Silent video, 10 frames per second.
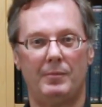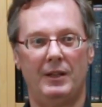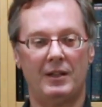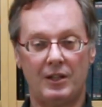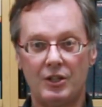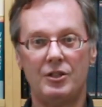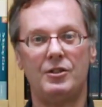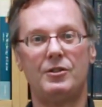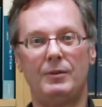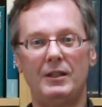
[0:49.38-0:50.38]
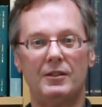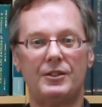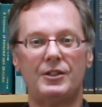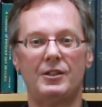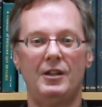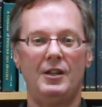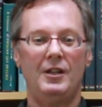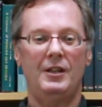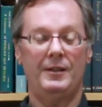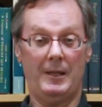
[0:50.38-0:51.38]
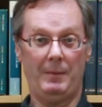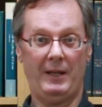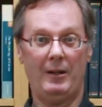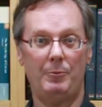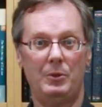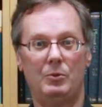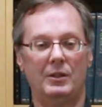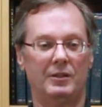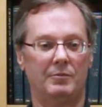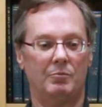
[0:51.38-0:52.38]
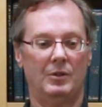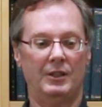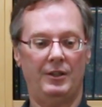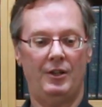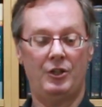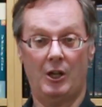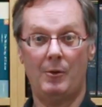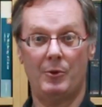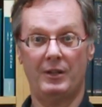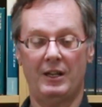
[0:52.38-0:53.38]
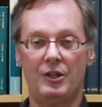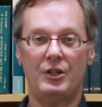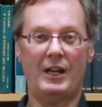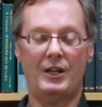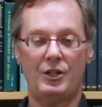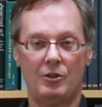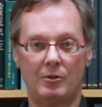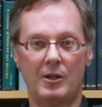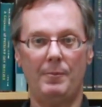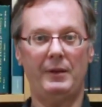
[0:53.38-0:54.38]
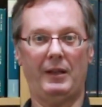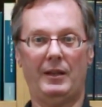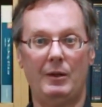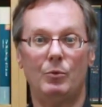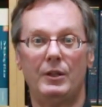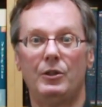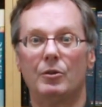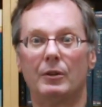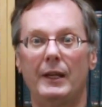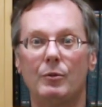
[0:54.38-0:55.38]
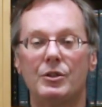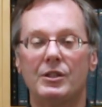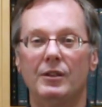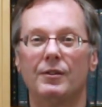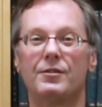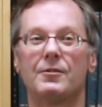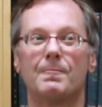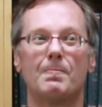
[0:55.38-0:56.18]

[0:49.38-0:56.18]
in addition to English. That might help you get a job with an international company. They want your language skills.